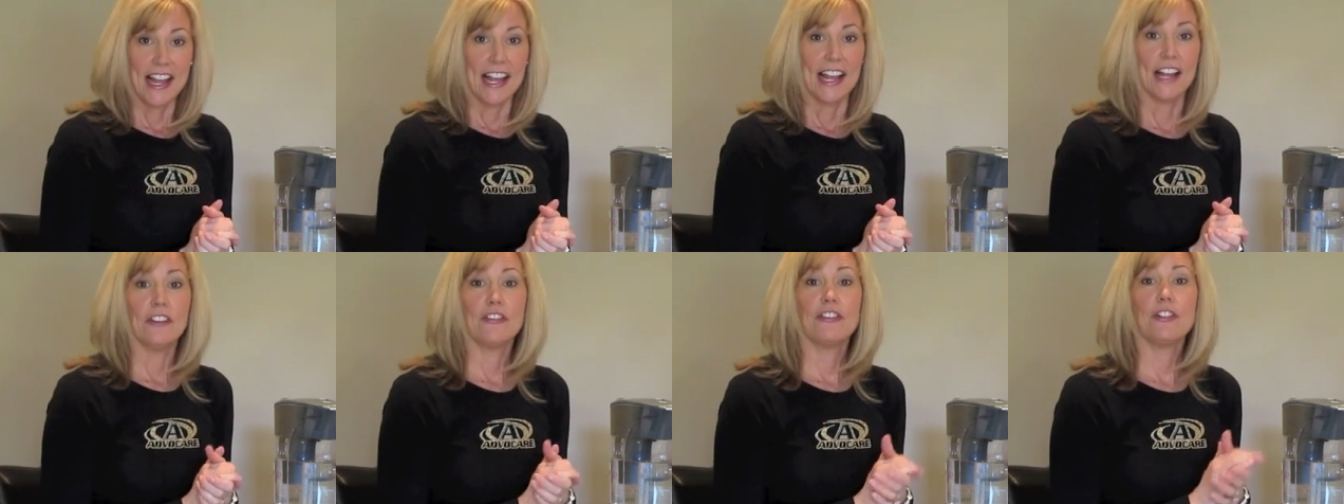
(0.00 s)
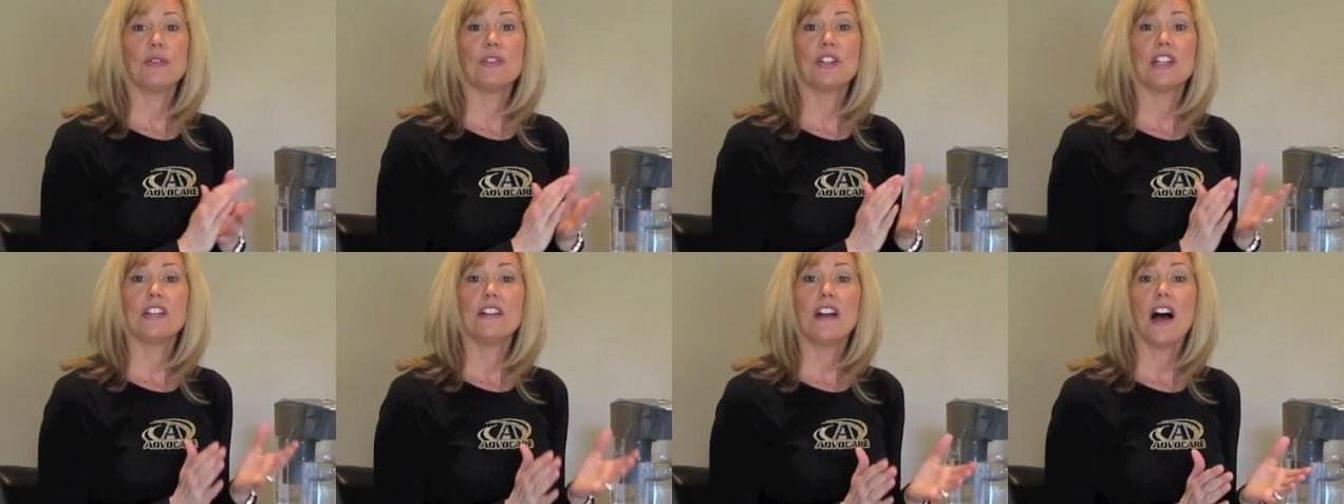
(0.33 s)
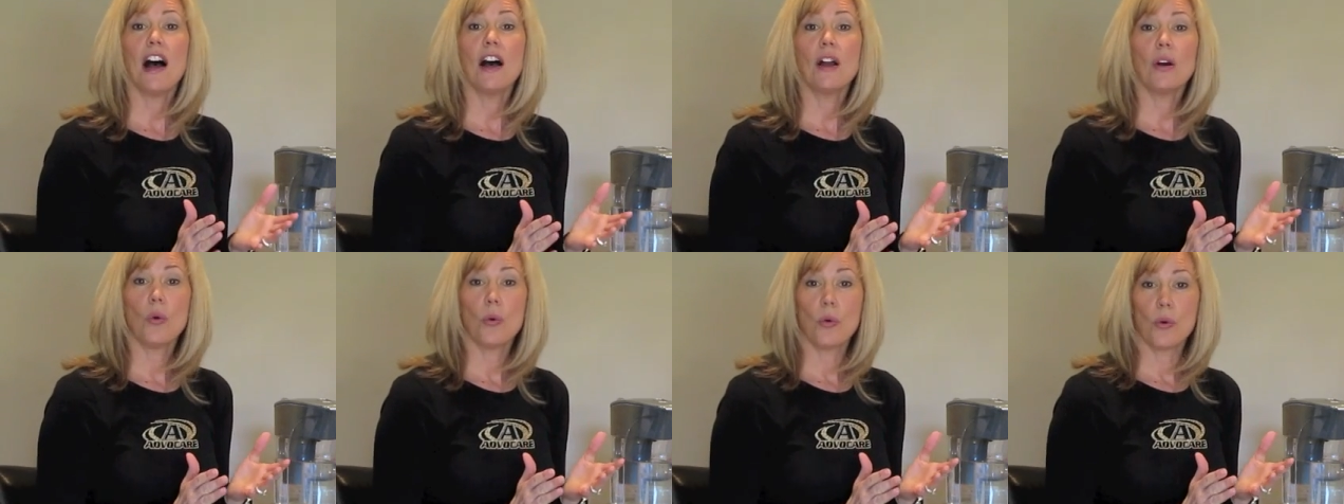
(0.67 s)
If you did
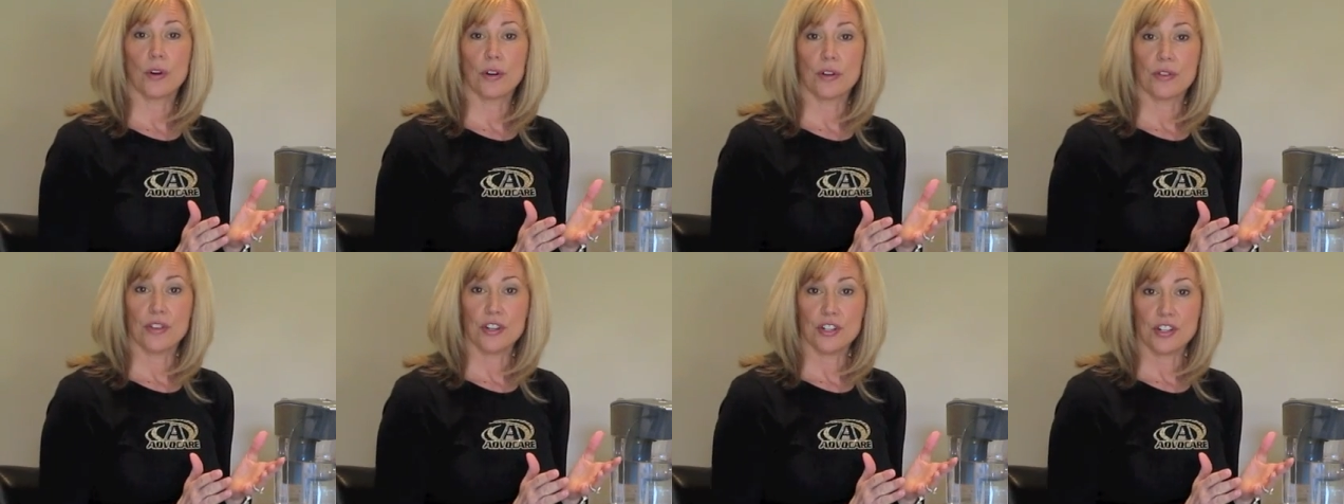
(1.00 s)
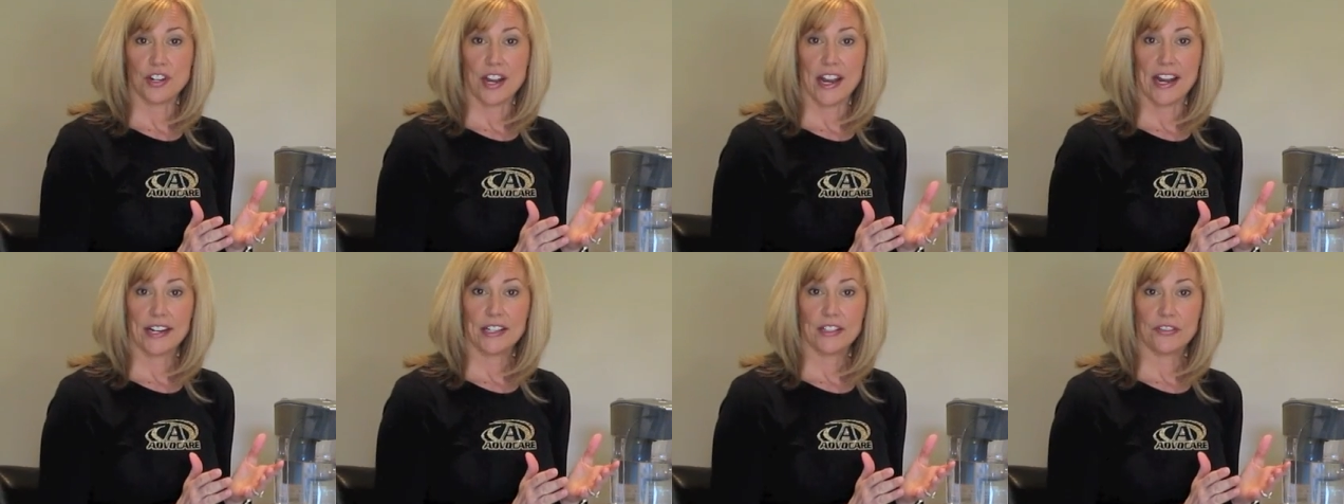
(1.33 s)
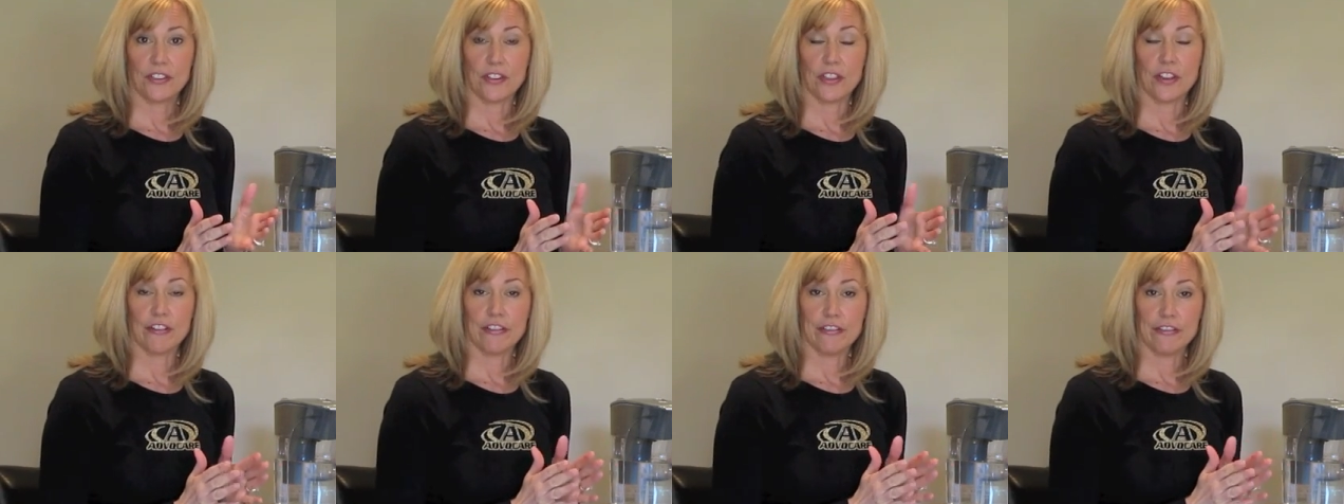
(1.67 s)
not order the shakes
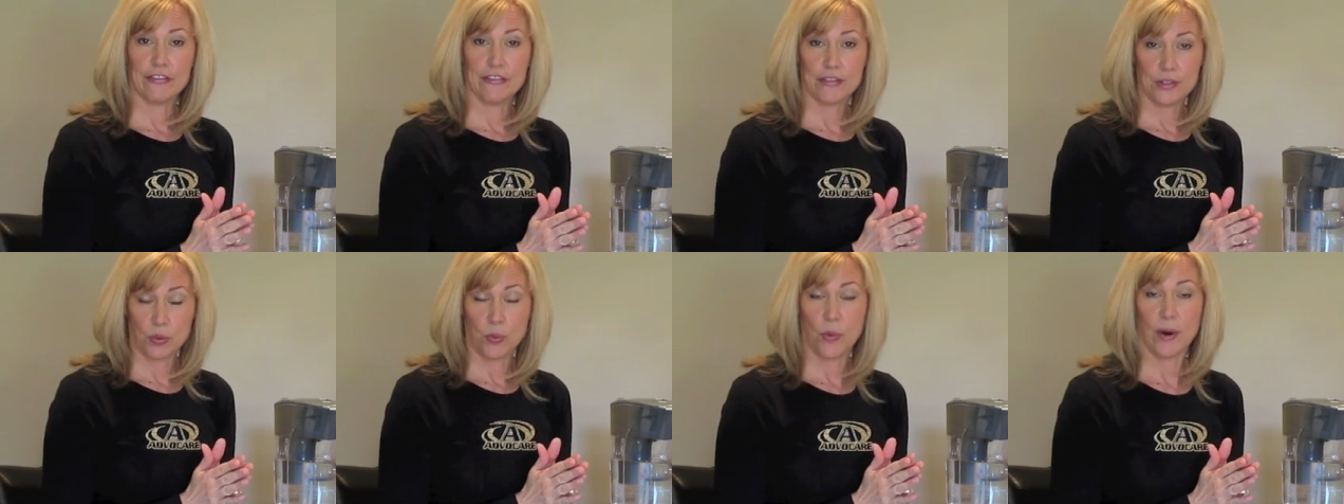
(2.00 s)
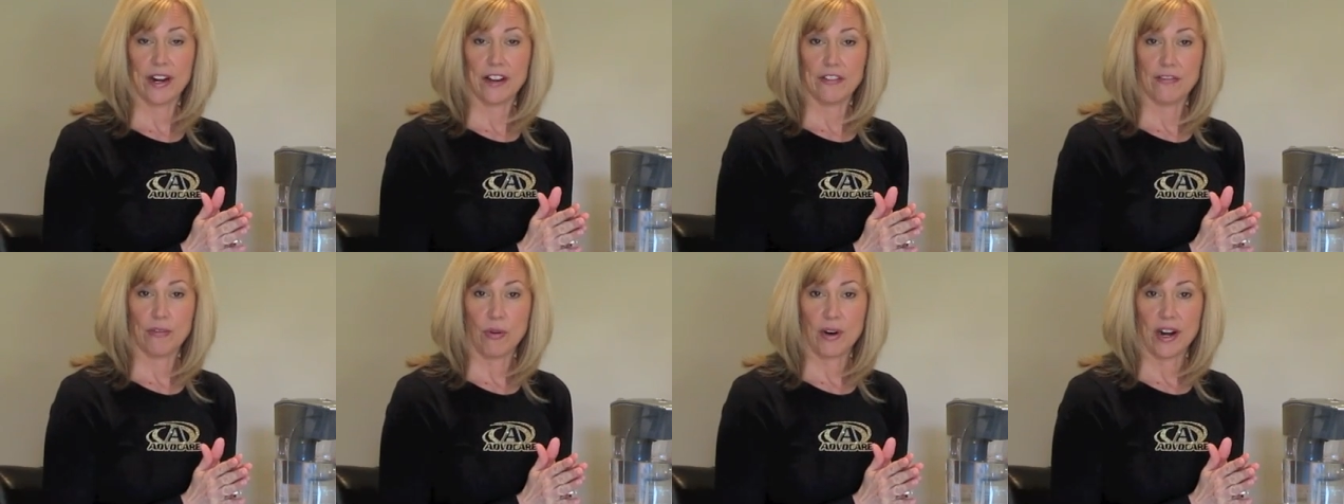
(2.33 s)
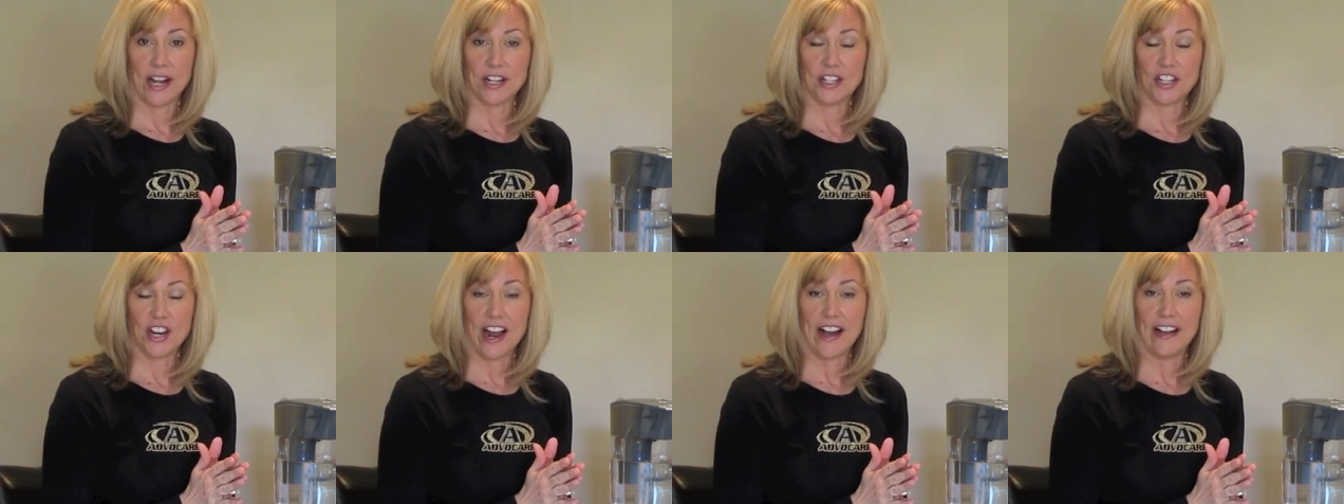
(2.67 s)
for the
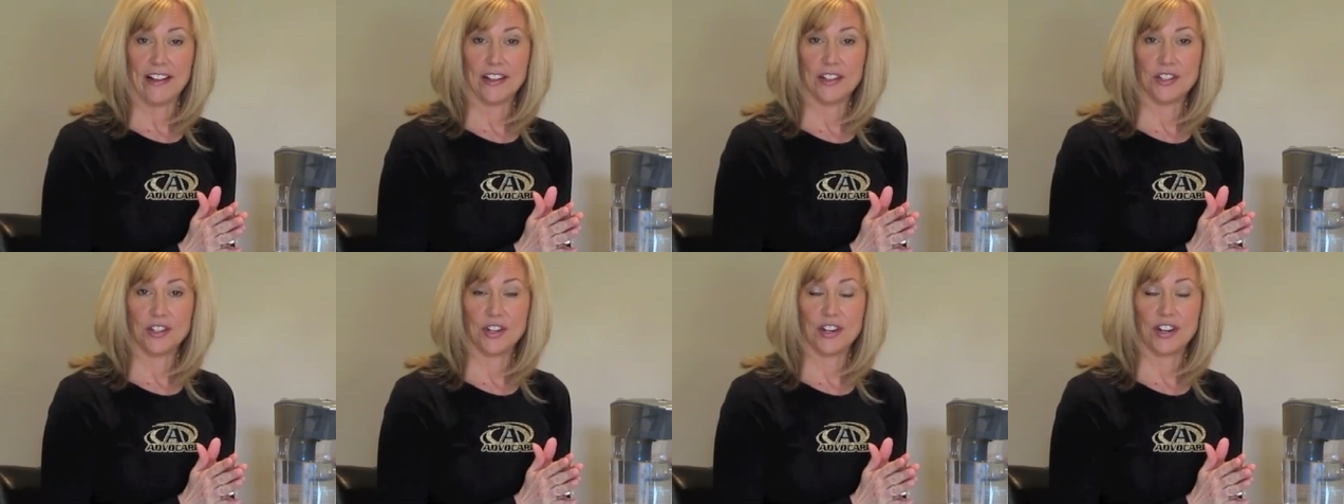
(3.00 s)
24-Day Challenge,